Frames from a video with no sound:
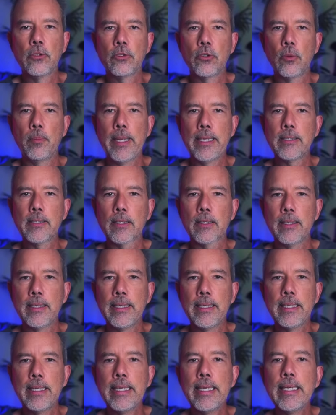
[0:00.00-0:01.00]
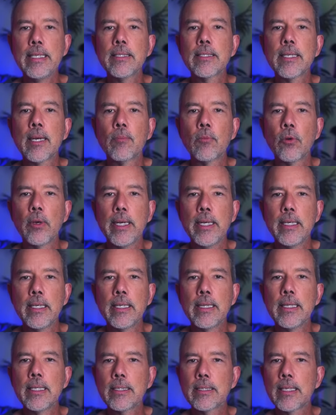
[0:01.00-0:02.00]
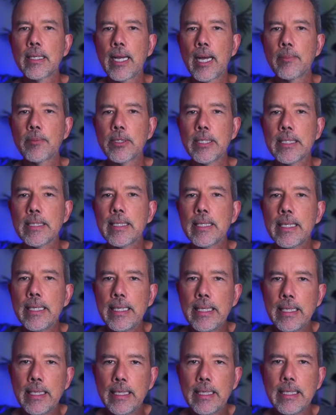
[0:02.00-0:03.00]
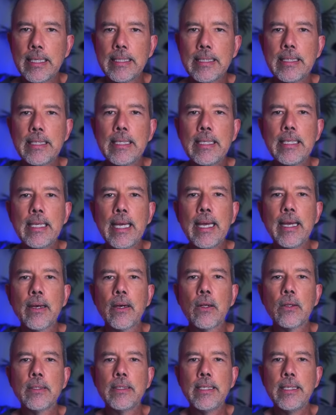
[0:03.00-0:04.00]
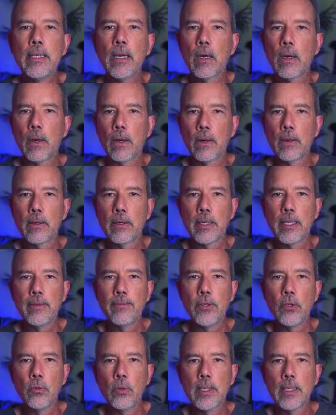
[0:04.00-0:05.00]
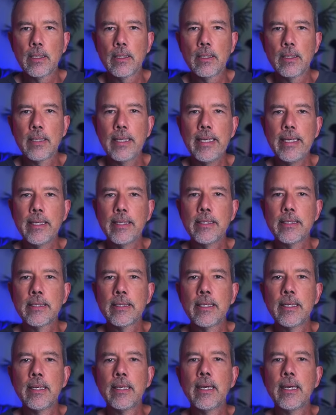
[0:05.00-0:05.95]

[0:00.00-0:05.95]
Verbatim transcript: So basically, in summary, the synopsis, the TLDR, if you will, is